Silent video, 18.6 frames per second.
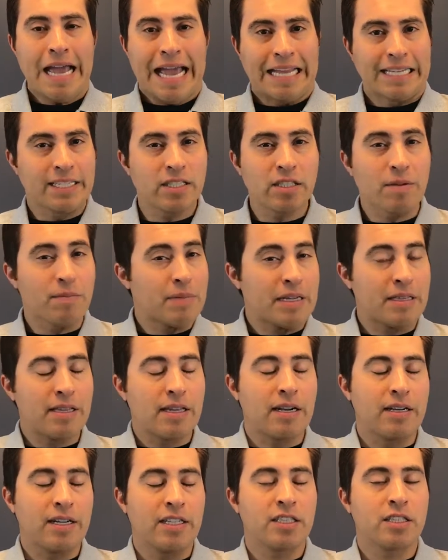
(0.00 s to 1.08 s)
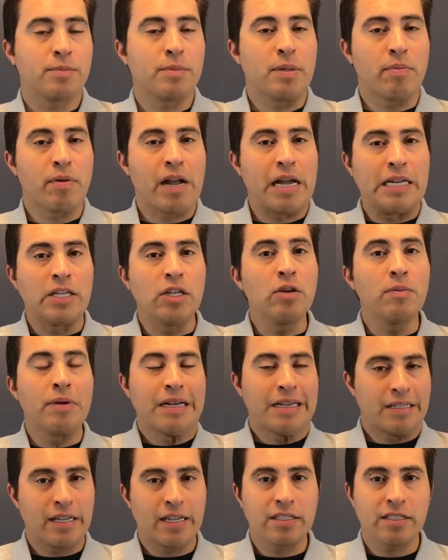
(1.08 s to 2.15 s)
It doesn't mean that it needs to be brand new, but
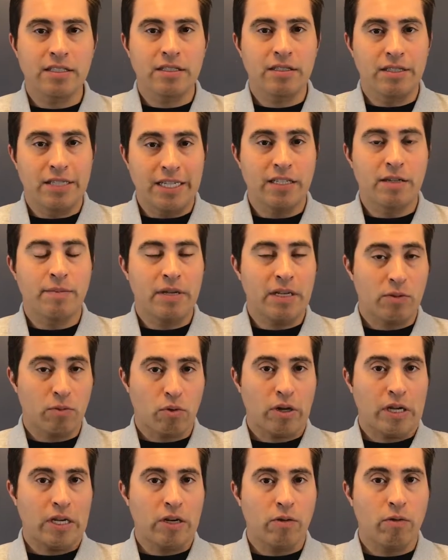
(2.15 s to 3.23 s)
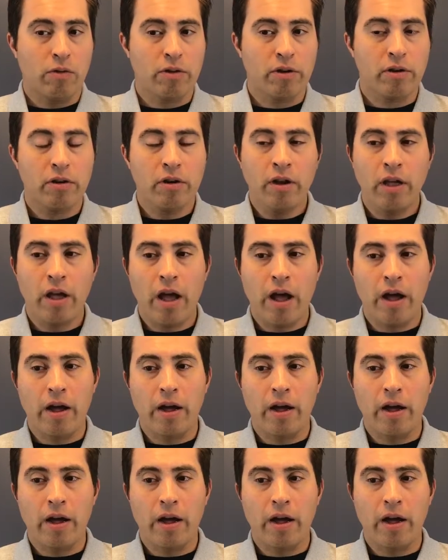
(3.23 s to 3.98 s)
it does need to be in working order.